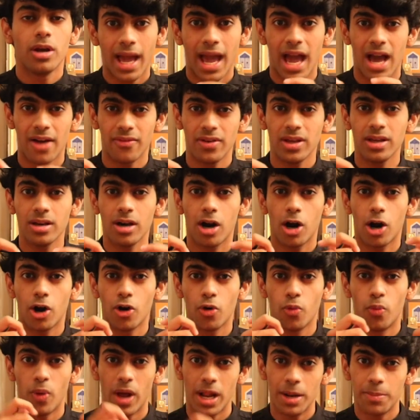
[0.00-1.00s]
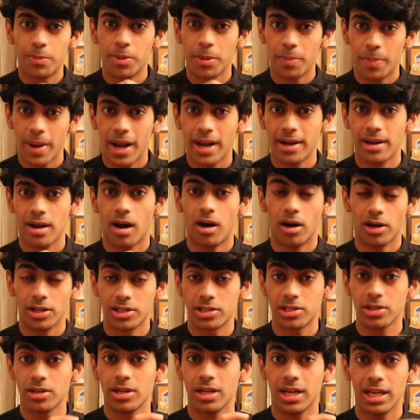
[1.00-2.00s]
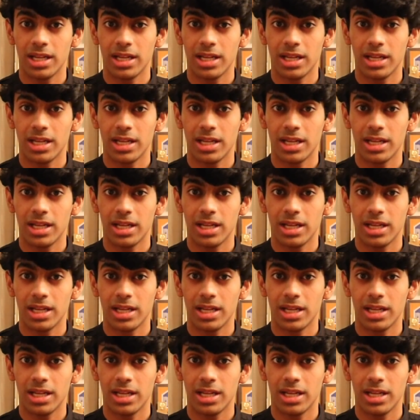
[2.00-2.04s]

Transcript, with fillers: having a well prepared answer